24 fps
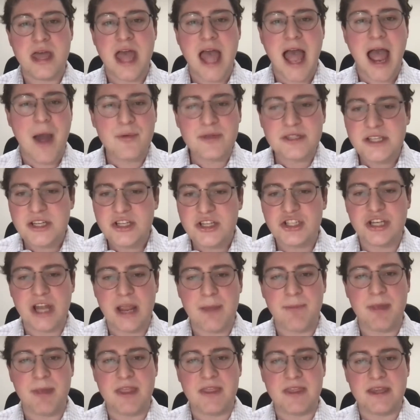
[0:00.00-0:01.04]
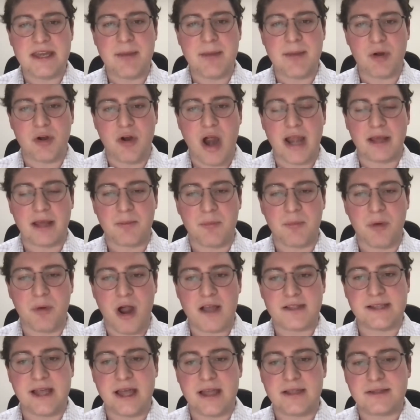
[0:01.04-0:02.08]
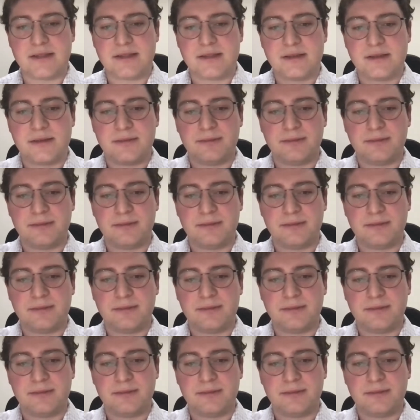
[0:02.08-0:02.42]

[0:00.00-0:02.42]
How is it shaping the democratic process?